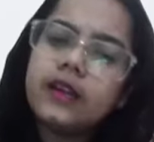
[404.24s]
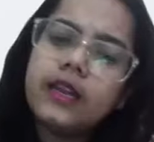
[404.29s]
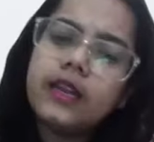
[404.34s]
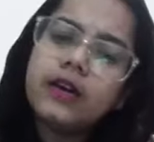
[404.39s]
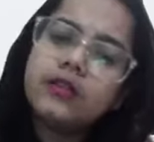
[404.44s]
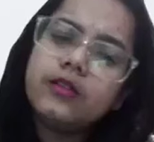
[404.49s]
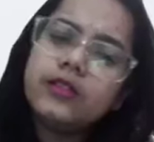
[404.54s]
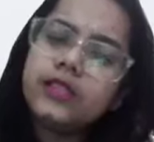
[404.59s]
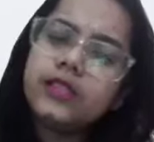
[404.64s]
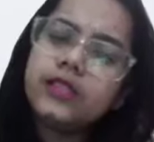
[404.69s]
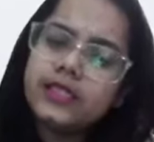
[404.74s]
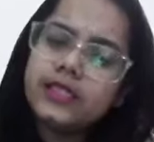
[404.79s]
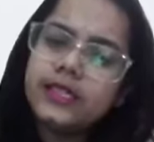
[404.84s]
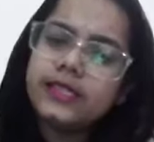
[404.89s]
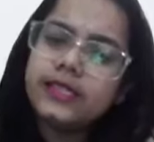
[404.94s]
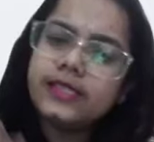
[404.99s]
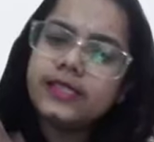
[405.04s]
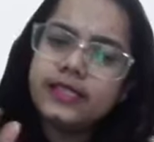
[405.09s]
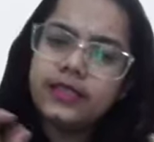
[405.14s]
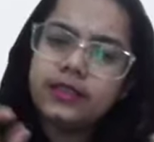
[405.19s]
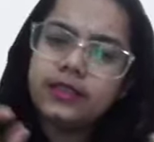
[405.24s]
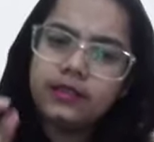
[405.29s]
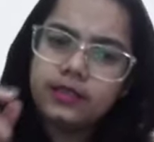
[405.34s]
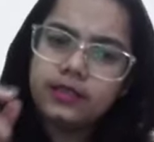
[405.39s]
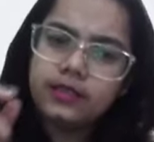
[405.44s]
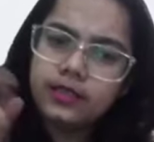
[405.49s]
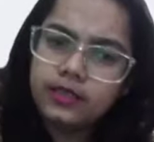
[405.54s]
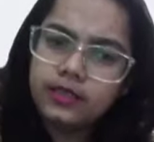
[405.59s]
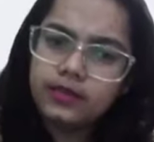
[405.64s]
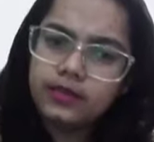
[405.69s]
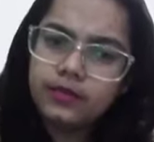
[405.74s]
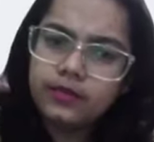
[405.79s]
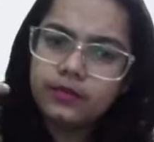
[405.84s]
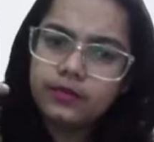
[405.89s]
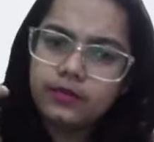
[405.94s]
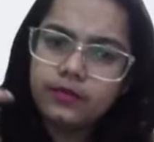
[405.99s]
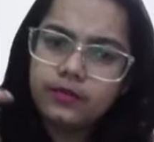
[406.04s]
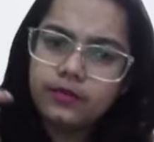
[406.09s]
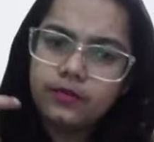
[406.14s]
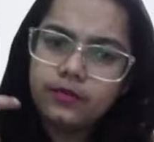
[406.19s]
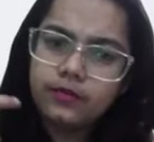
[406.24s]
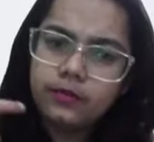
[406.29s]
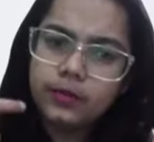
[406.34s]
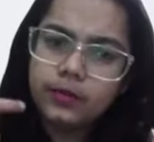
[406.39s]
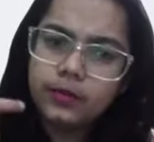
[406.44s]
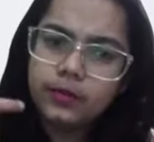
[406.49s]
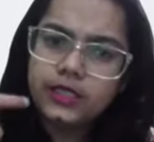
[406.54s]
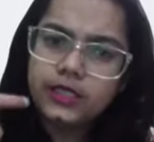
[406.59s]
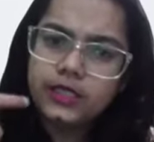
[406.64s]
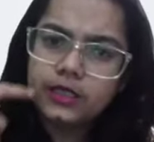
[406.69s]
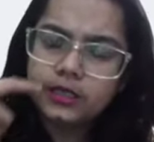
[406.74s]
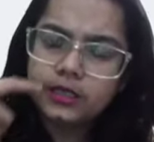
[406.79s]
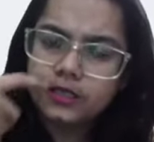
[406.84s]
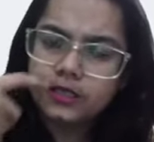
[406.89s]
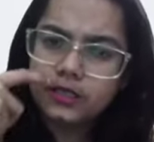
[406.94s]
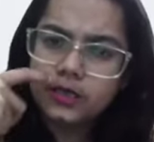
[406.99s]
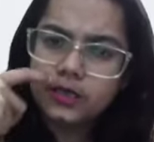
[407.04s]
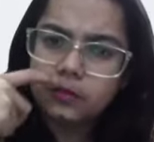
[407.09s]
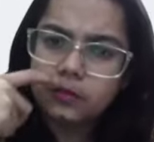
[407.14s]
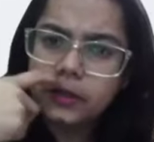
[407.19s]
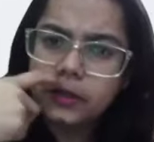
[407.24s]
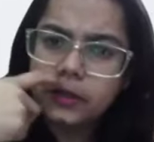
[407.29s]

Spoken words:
love Cedzine that even we take. Same one.